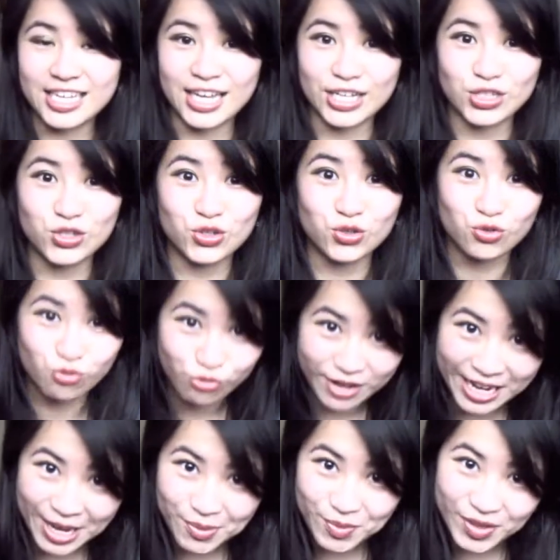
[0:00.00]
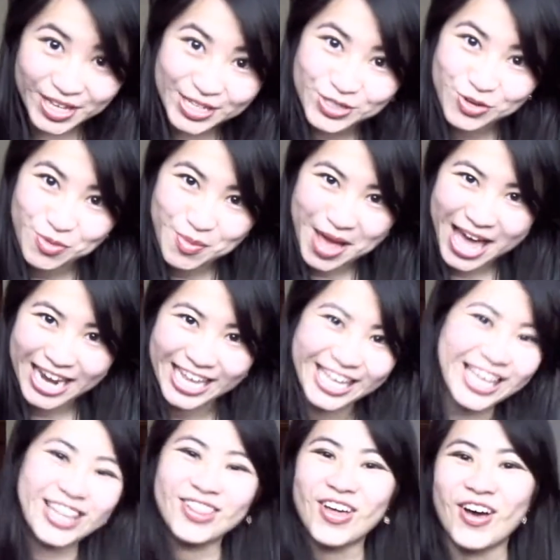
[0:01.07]
extremely dramatic
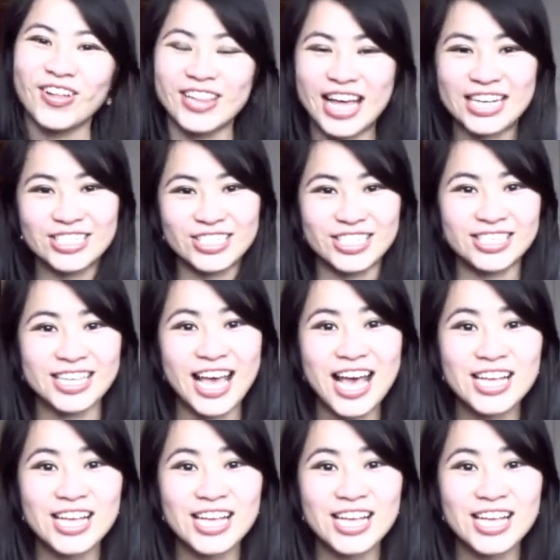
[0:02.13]
and long lashes.